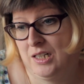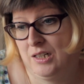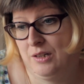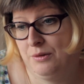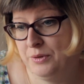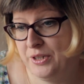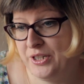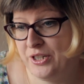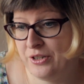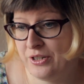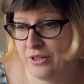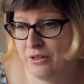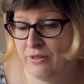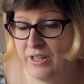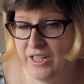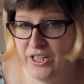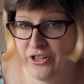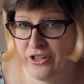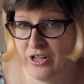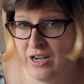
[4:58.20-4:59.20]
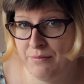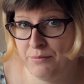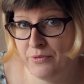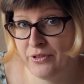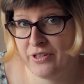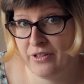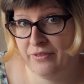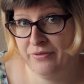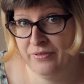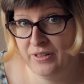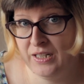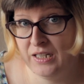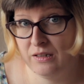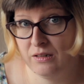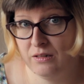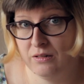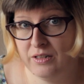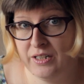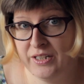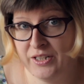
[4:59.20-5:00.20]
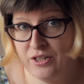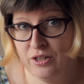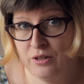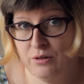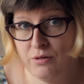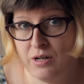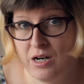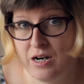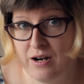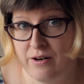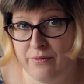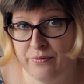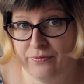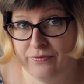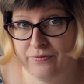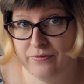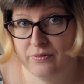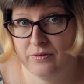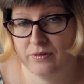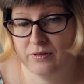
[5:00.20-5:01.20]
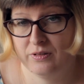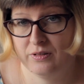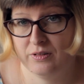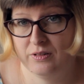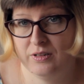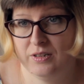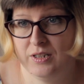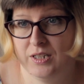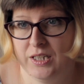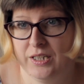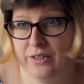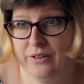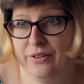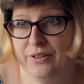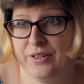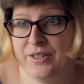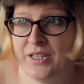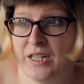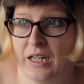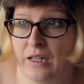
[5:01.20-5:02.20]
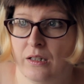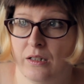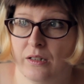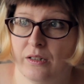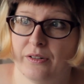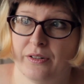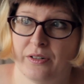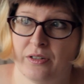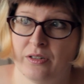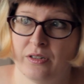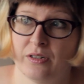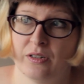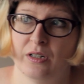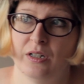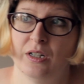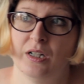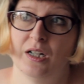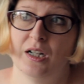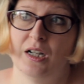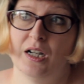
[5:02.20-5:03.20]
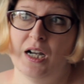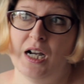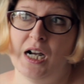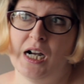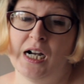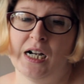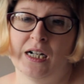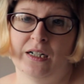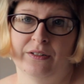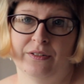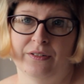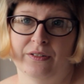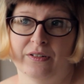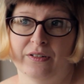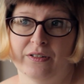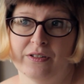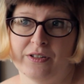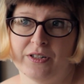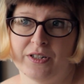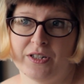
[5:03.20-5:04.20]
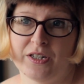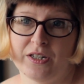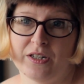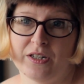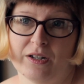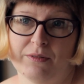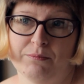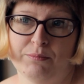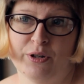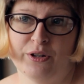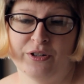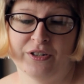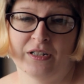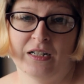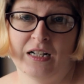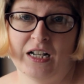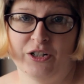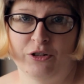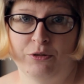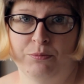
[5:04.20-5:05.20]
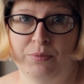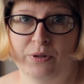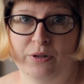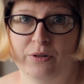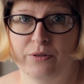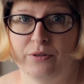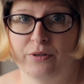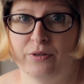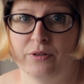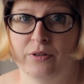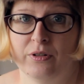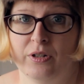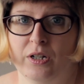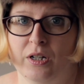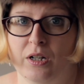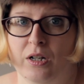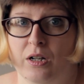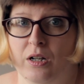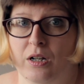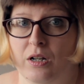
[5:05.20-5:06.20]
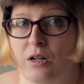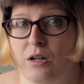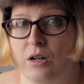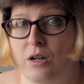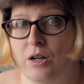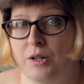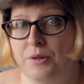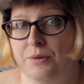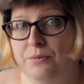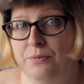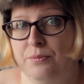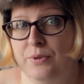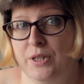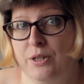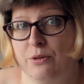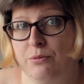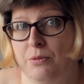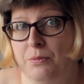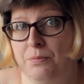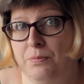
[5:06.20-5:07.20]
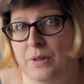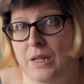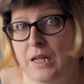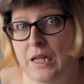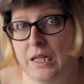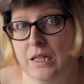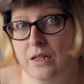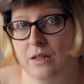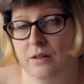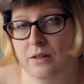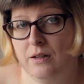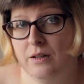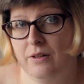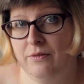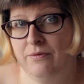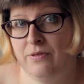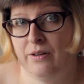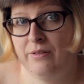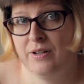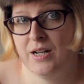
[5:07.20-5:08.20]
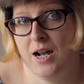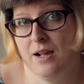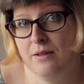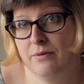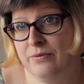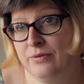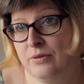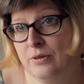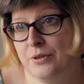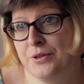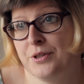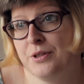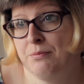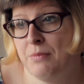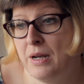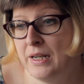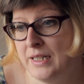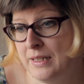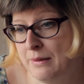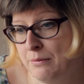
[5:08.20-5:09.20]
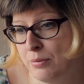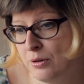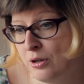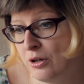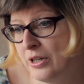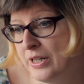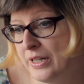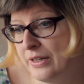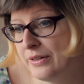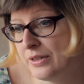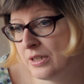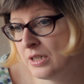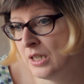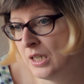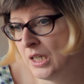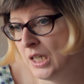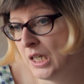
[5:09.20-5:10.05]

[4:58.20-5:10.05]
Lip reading: which is a great shame, because I feel I do have skills and personal attributes which would be very helpful to many employers.